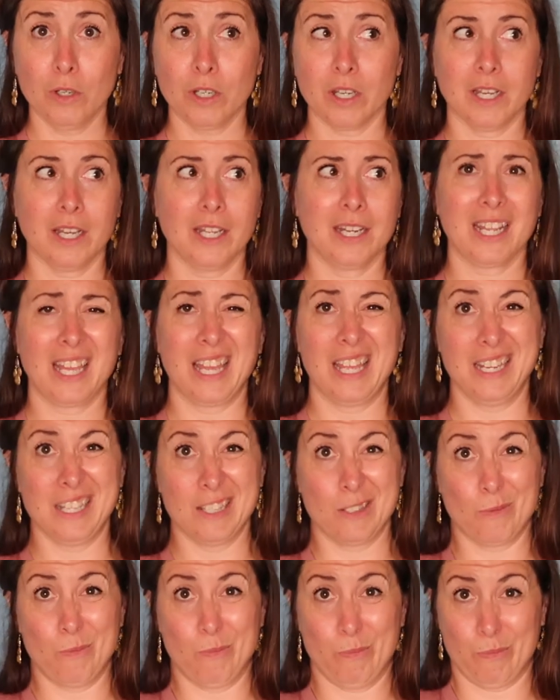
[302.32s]
good, and
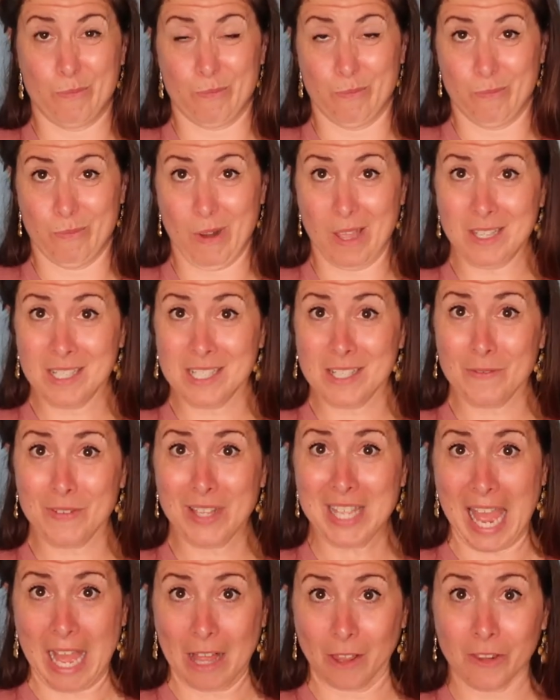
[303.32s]
it's
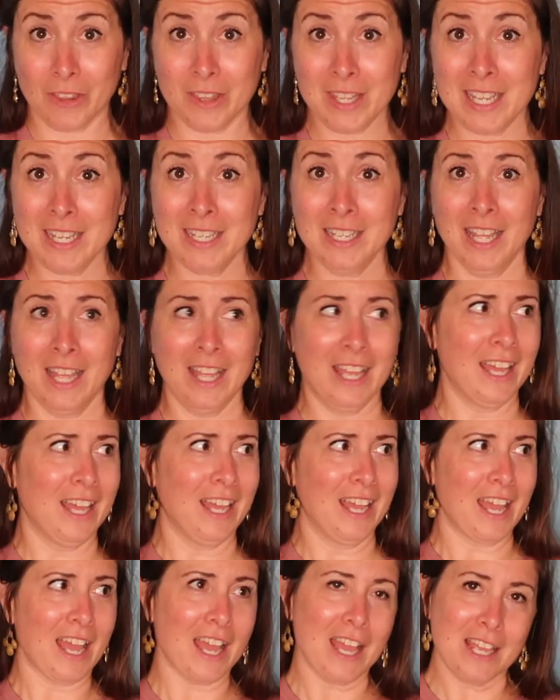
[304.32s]
relatively healthy.
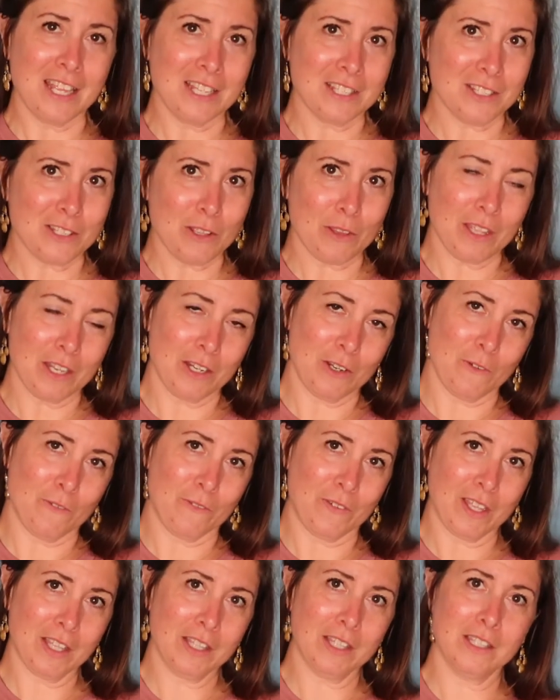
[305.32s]
And so then you
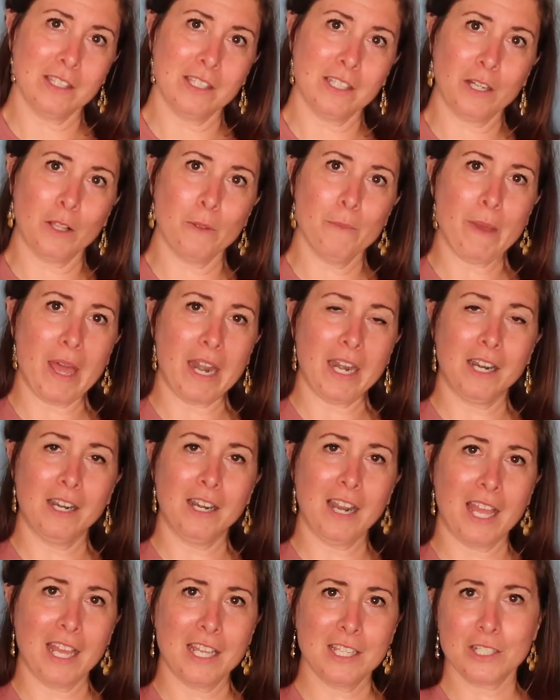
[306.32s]
feel a little
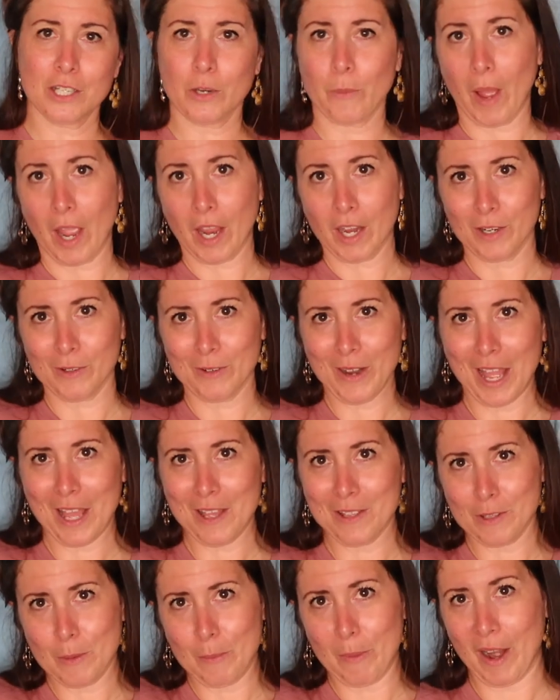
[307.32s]
better as you're walking
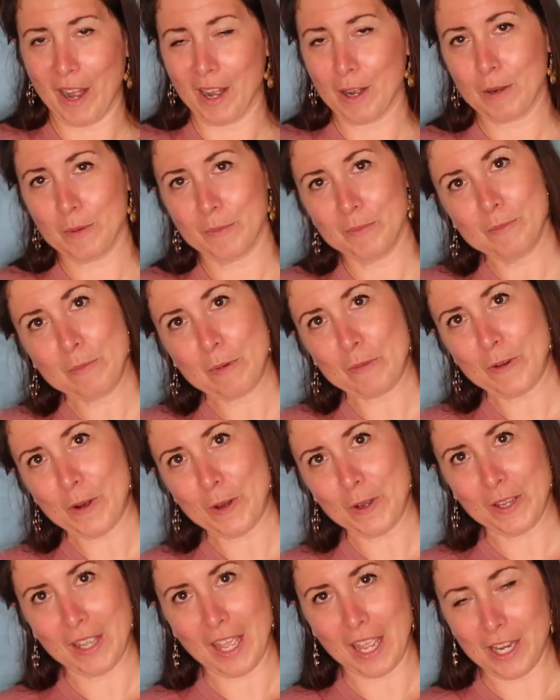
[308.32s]
around the park before
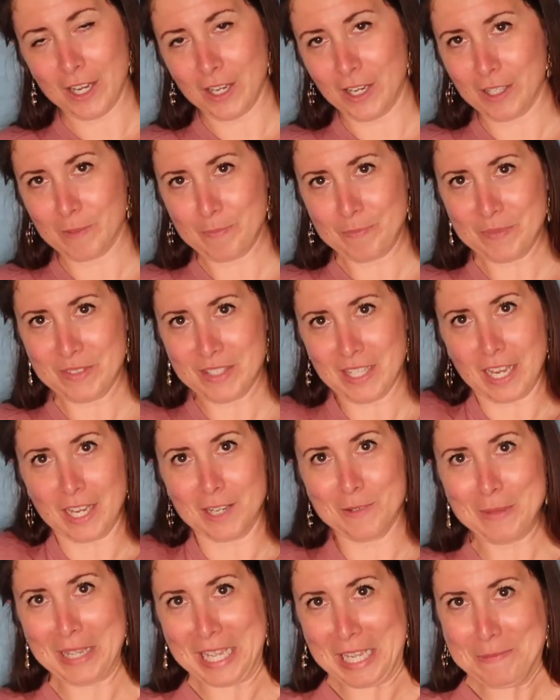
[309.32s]
you get your
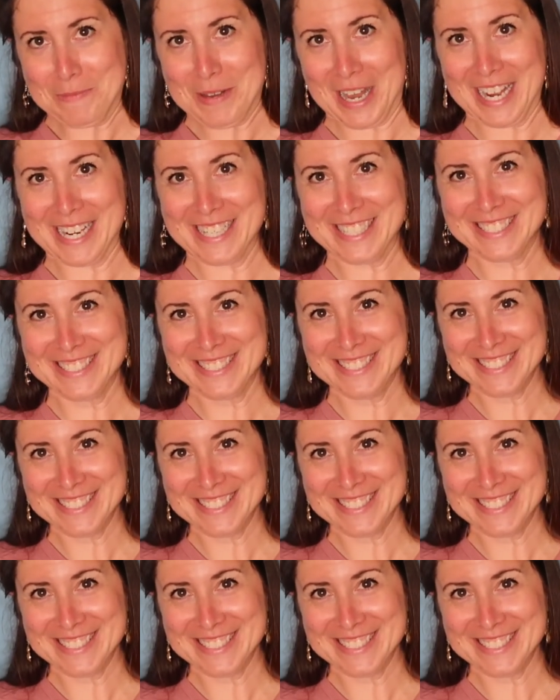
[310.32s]
second Mickey bar.